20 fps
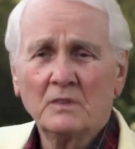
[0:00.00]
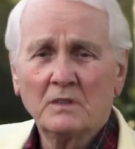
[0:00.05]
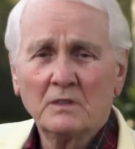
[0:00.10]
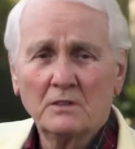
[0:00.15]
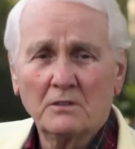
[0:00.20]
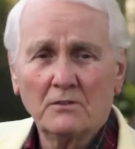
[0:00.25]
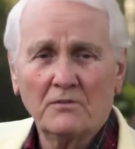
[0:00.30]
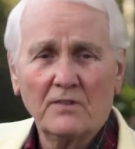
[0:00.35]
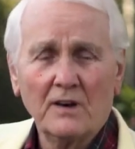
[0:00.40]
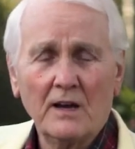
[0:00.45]

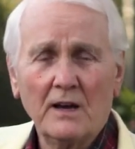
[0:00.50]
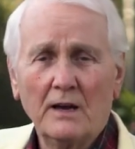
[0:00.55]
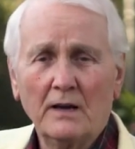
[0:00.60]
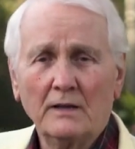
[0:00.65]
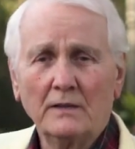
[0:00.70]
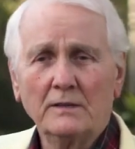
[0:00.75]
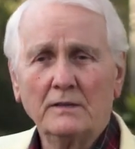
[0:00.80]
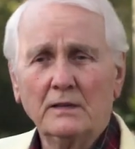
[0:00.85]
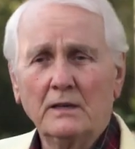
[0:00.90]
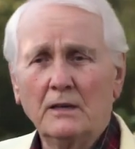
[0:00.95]
to
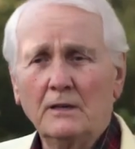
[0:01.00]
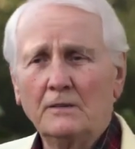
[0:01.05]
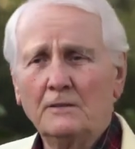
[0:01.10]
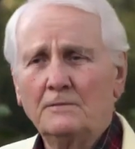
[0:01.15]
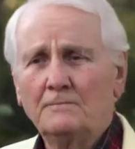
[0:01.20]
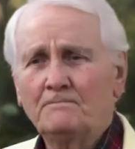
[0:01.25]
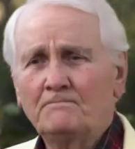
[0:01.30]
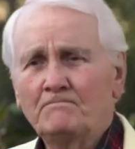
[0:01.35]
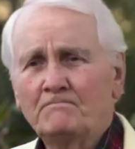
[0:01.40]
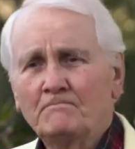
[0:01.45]
find
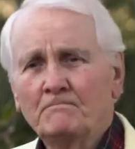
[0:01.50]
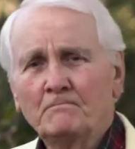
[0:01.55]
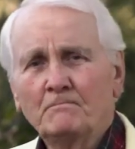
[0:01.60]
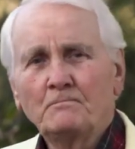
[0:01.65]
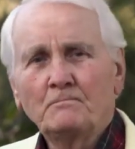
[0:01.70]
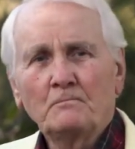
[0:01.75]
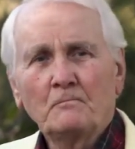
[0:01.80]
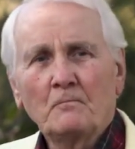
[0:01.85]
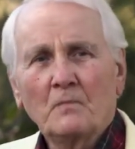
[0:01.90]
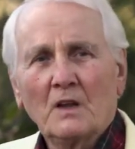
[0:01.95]

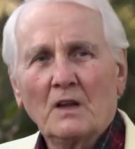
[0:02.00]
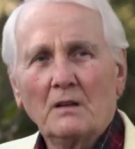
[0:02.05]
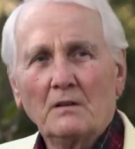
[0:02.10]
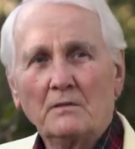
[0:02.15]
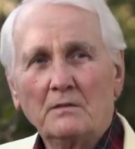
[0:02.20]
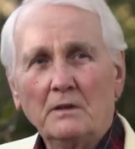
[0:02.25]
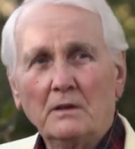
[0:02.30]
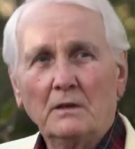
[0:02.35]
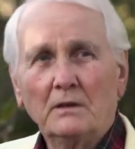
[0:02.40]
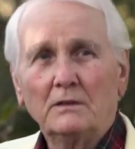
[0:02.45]

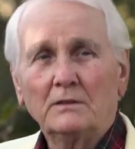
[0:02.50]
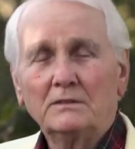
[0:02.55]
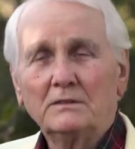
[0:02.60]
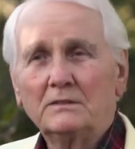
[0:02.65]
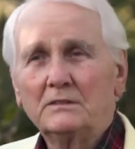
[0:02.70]
the